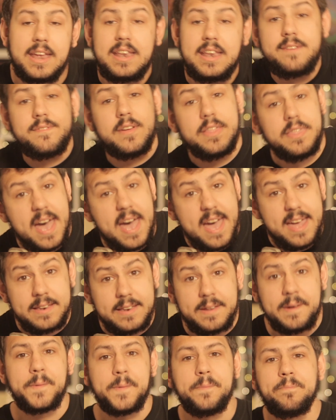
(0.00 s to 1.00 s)
And even
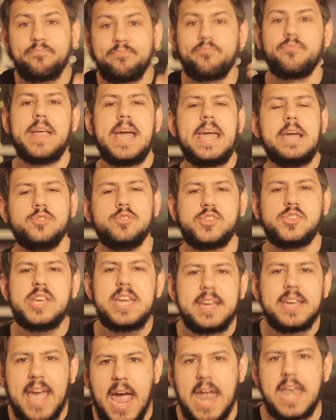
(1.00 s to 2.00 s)
then,
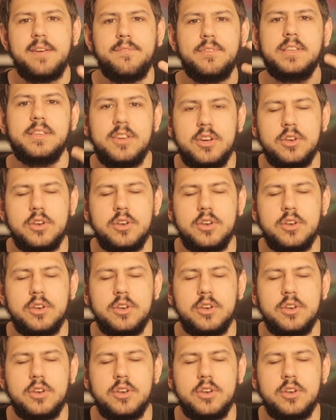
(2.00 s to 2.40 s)
AOC can't even,